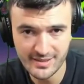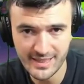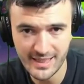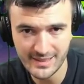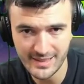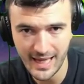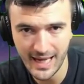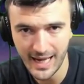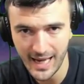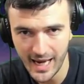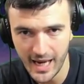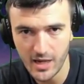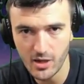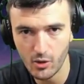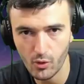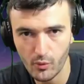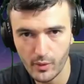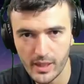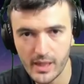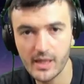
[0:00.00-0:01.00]
get that
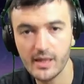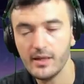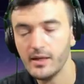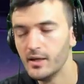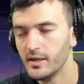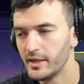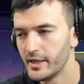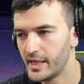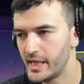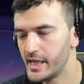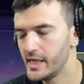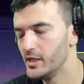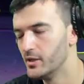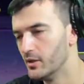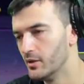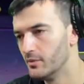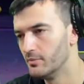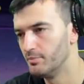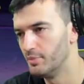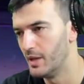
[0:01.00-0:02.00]
AoE
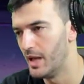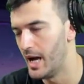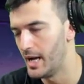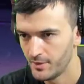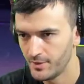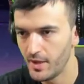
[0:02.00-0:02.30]
heal block.